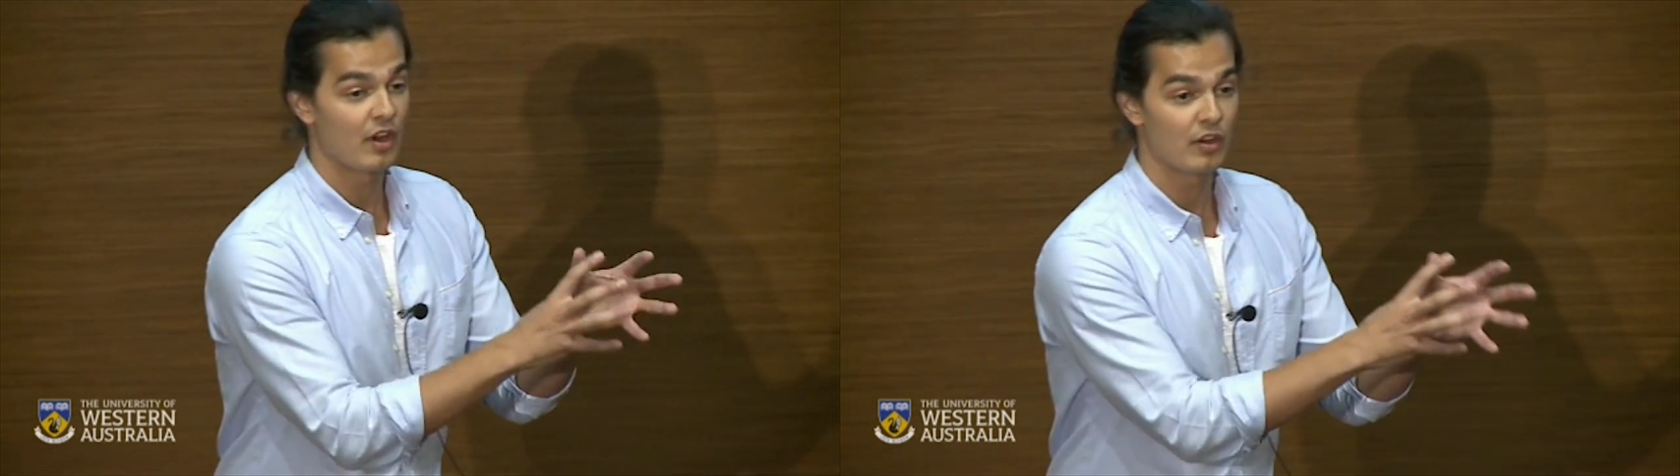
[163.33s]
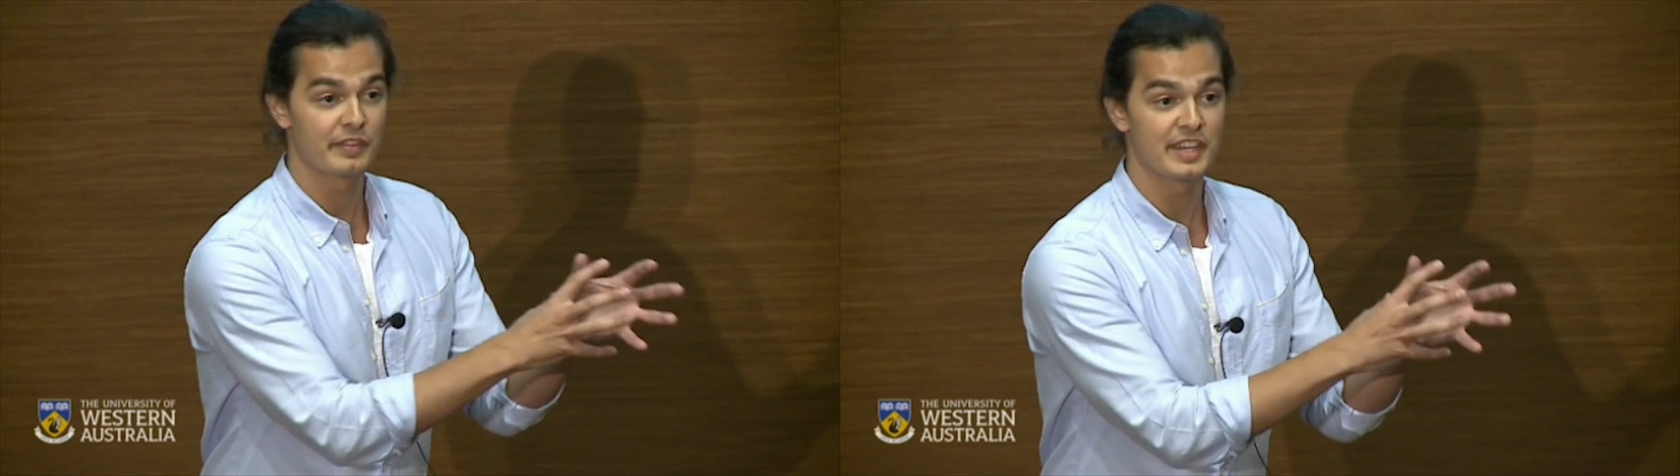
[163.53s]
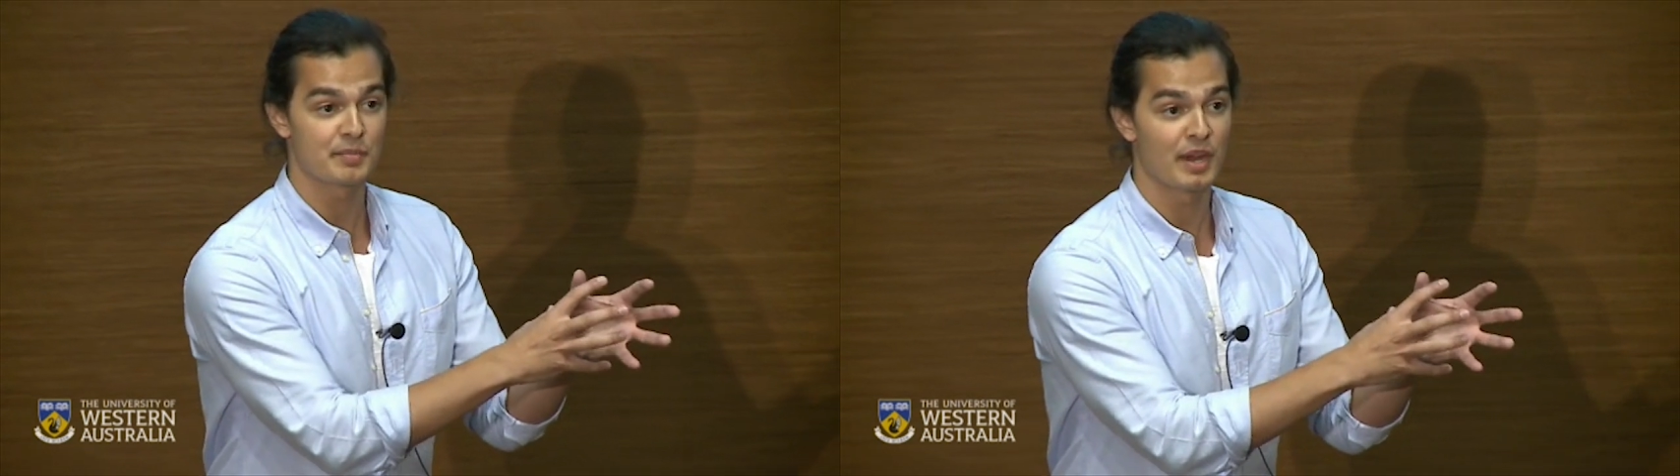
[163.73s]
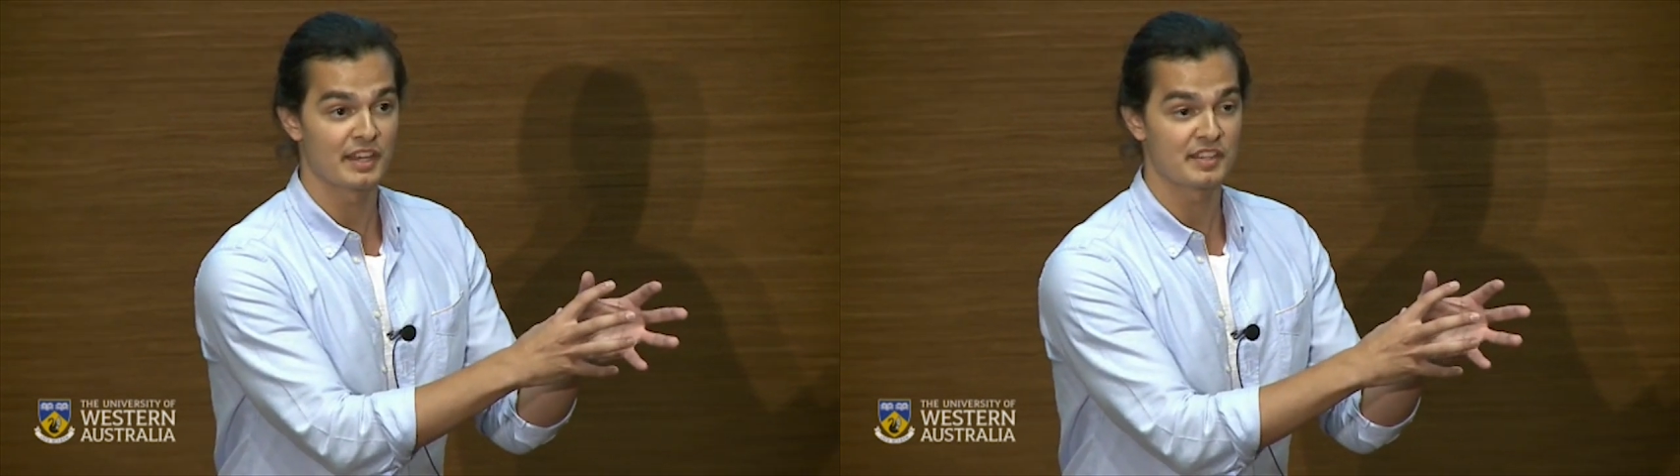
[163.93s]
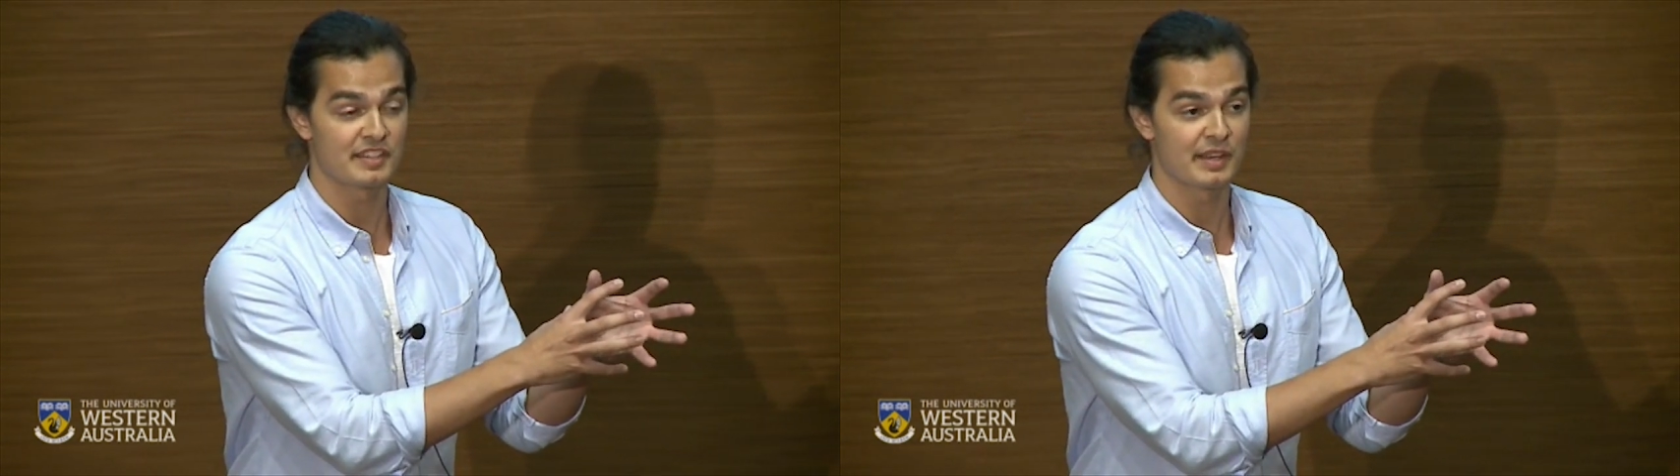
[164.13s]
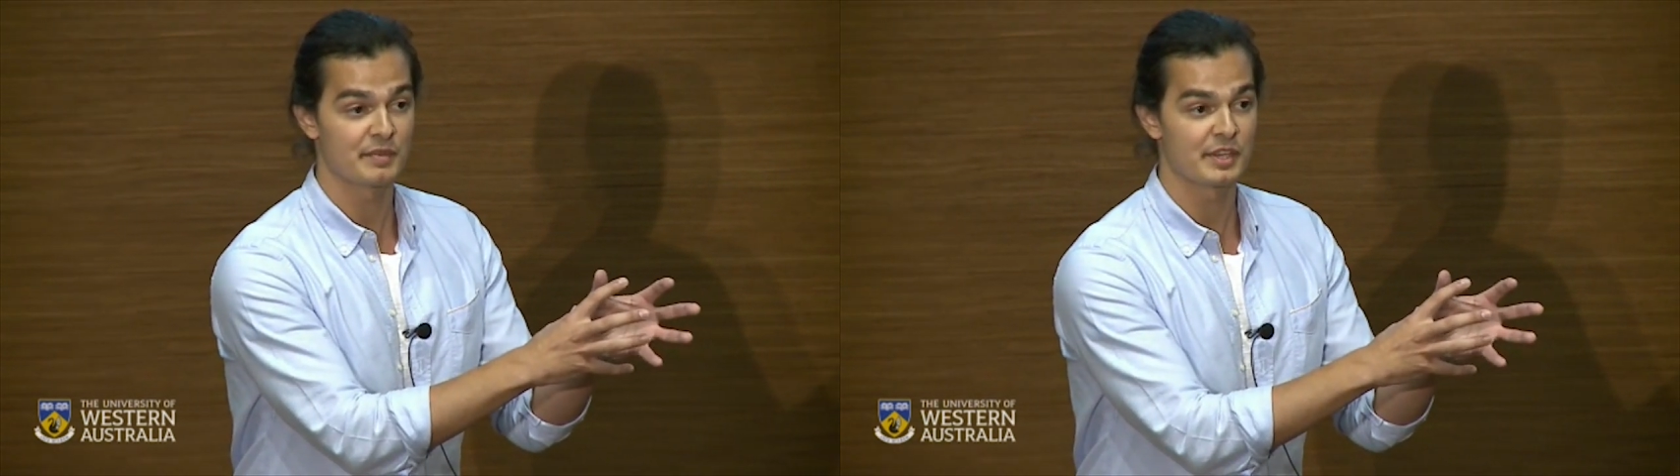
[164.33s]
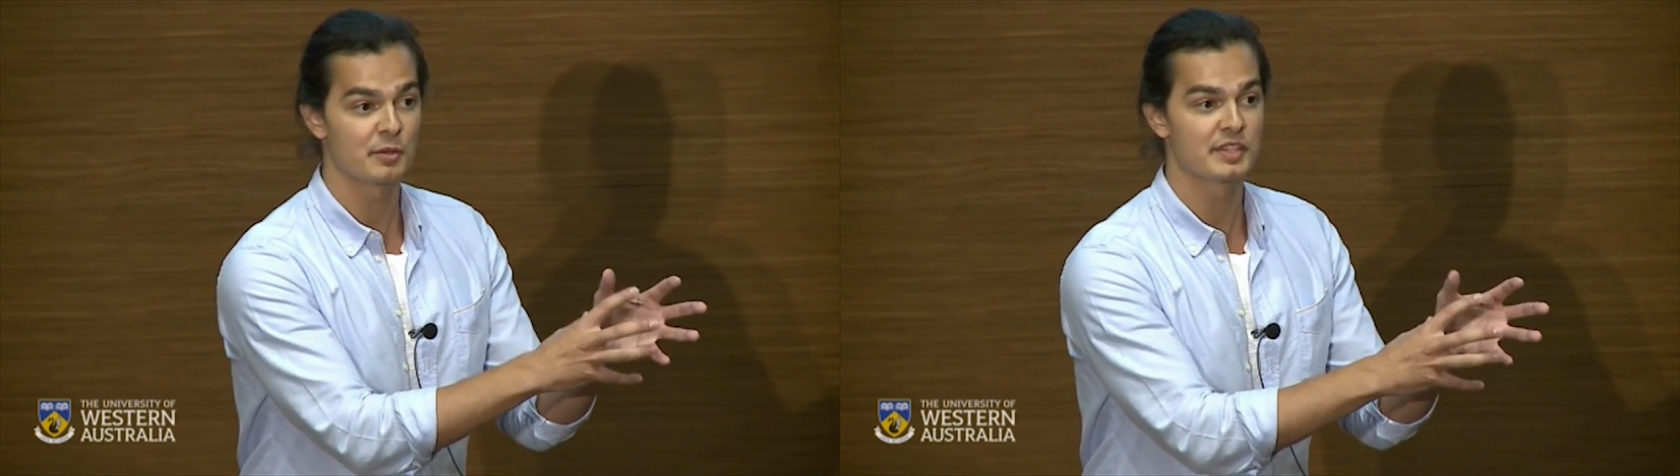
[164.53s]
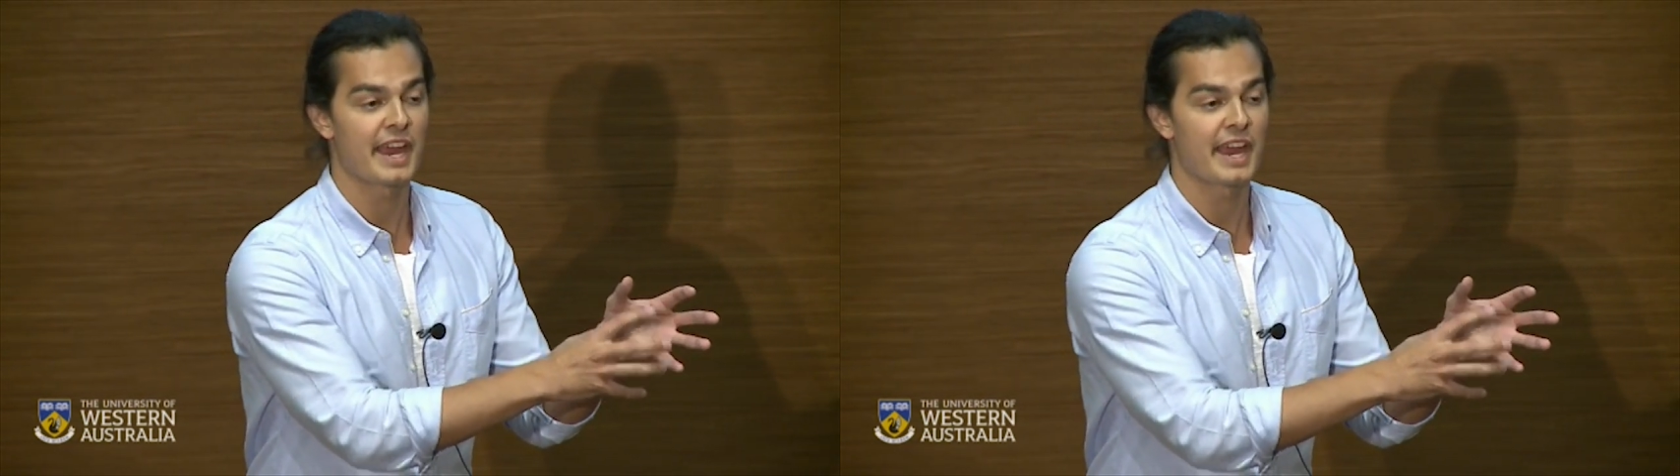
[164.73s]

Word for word: of these myelin stem cells